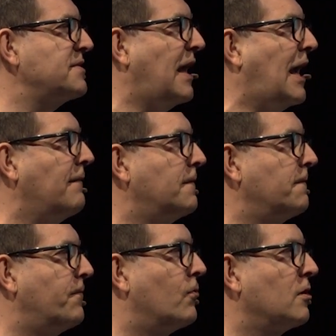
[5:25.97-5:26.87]
they have to
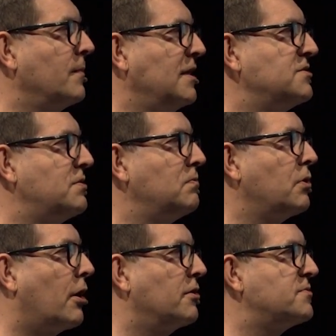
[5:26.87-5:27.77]
form into
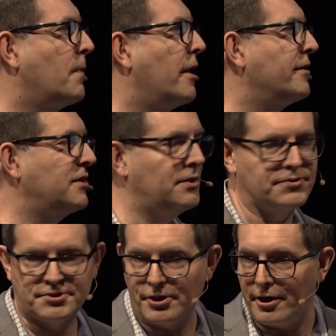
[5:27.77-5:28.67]
large
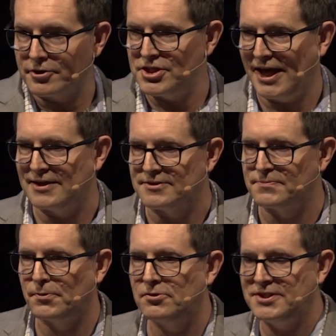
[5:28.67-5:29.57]
molecules, long chains.
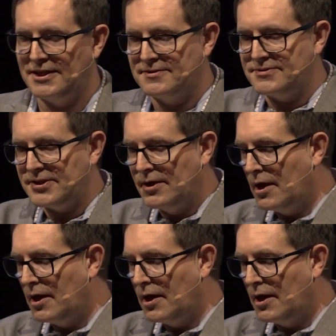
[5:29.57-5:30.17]
Proteins